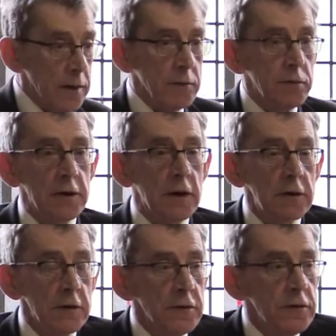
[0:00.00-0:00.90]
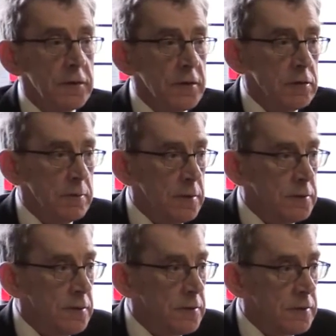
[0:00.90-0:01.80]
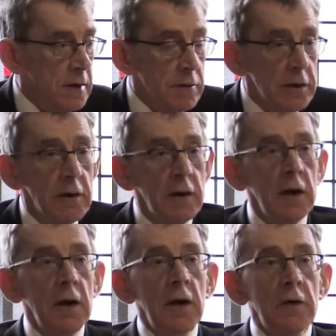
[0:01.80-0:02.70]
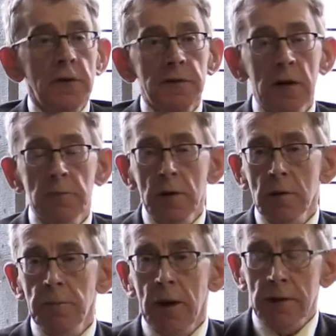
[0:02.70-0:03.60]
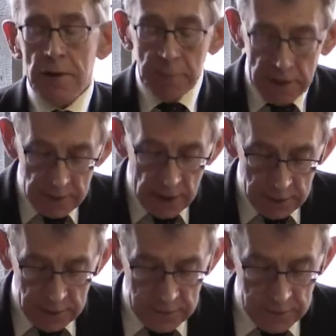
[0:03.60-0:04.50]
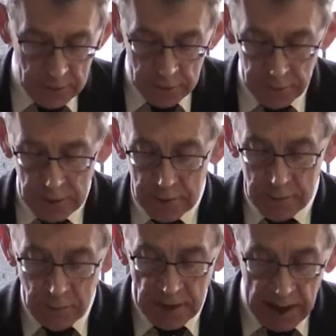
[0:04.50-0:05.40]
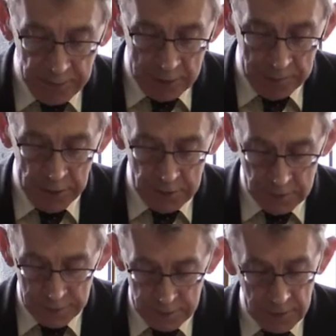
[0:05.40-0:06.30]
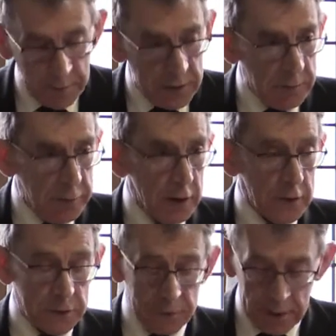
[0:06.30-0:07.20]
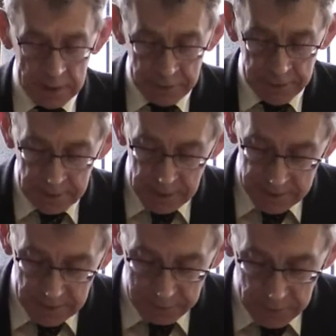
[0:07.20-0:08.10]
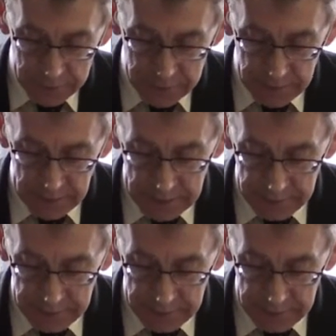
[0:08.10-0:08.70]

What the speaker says: that we inherited in the criminal justice area. For example, by the mid-19th century, capital punishment had been abolished for everything except murder, and